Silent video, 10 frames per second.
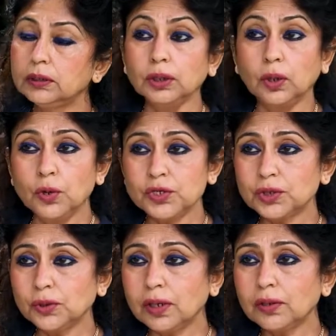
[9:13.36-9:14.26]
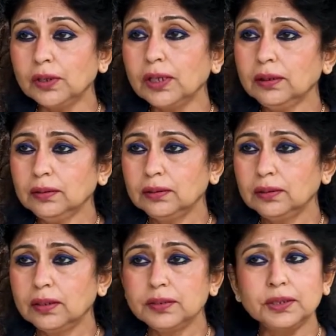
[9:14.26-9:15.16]
The course curricula
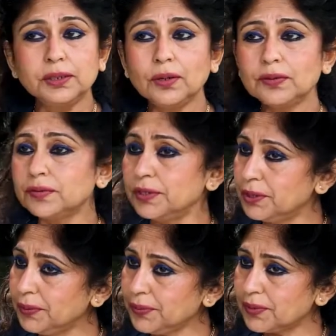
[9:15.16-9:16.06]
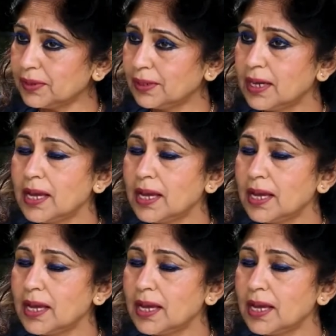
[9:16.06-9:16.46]
did not reduce,